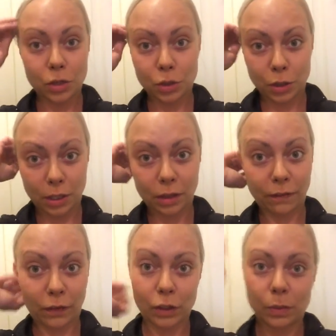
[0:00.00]
usually the
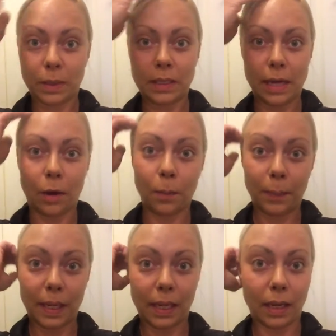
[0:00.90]
first one to help
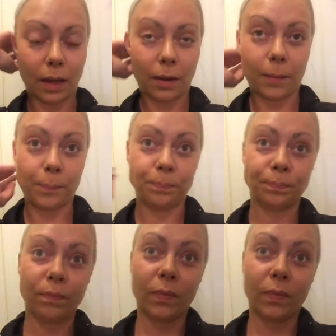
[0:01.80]
me. Um,